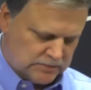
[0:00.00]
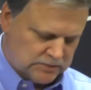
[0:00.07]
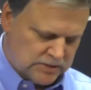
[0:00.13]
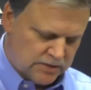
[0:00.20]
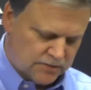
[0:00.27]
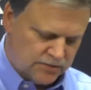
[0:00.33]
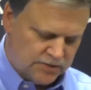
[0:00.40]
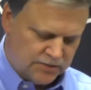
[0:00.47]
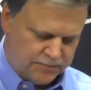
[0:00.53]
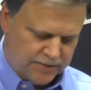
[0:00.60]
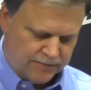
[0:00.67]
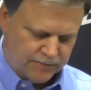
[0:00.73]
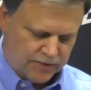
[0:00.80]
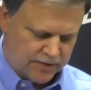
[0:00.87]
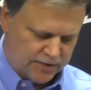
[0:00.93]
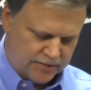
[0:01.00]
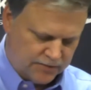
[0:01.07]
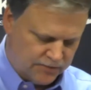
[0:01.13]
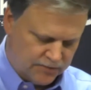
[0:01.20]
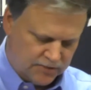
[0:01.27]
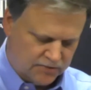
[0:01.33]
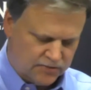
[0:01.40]
you know, she's been very
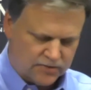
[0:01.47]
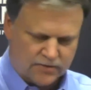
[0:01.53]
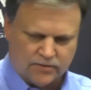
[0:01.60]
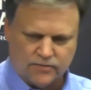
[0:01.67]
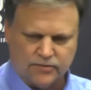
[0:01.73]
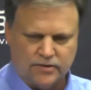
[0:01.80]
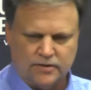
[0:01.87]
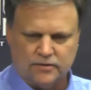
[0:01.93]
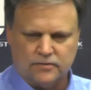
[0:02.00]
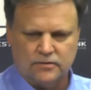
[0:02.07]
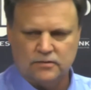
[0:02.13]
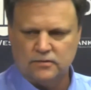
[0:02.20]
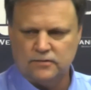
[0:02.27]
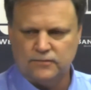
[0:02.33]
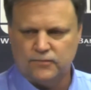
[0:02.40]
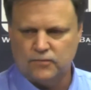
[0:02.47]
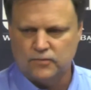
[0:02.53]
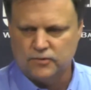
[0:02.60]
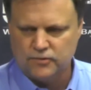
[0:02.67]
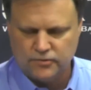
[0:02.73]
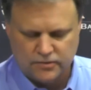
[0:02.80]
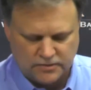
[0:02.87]
consistent all year
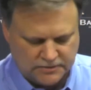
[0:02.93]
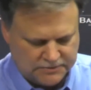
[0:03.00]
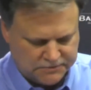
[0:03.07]
for us.